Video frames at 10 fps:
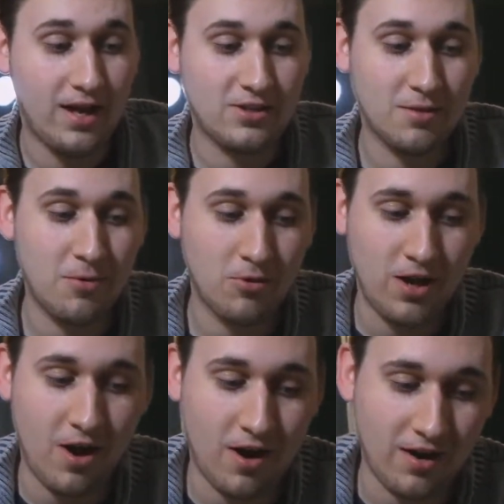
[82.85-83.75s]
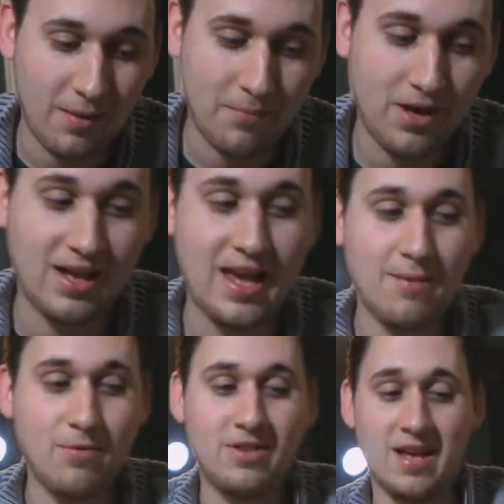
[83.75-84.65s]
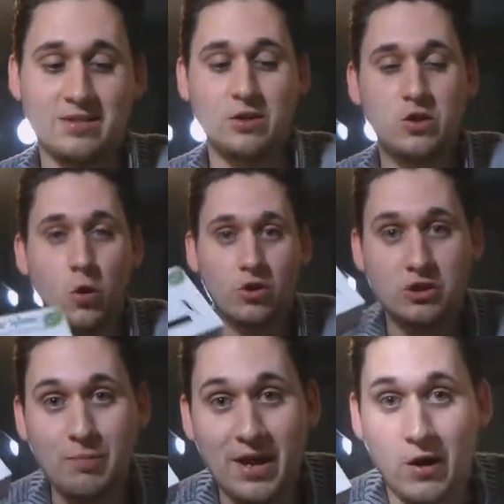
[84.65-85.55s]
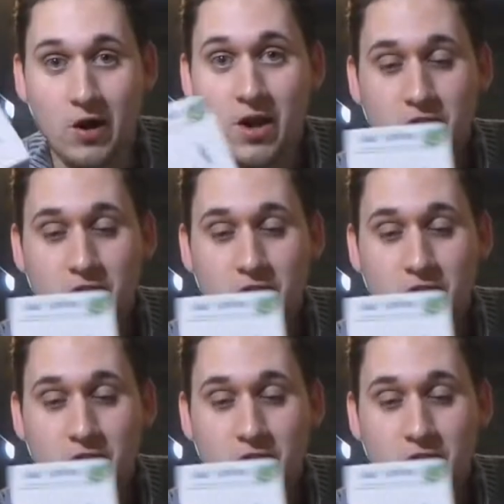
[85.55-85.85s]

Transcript: It's going to be really hard. But it came with this, a solar spinner.